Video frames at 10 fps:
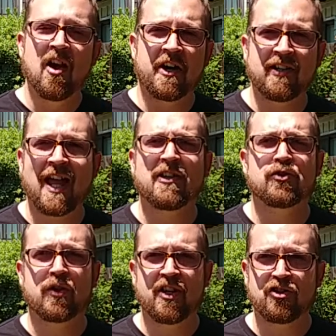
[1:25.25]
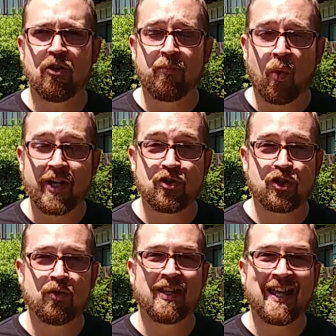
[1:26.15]
unlike a traditional
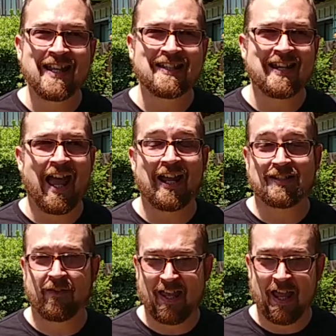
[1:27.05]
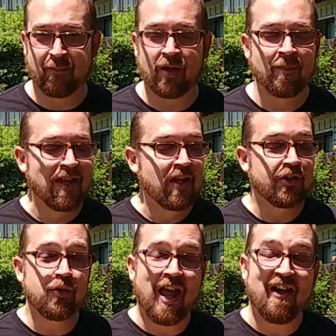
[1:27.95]
point-and-shoot Instax camera,
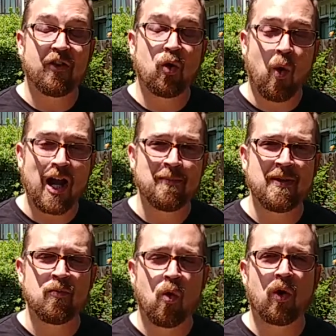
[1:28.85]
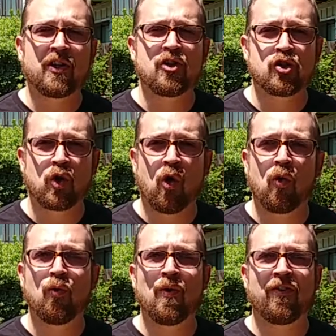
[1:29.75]
you have quite a bit more
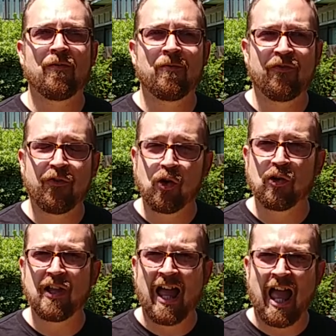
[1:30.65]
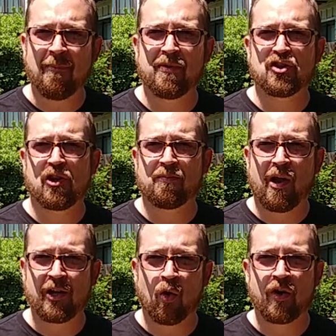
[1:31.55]
control with full aperture
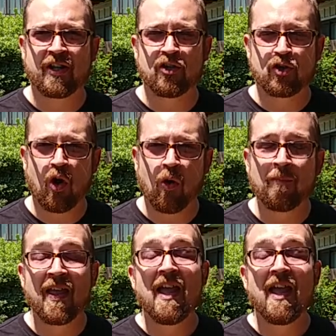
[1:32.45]
priority control.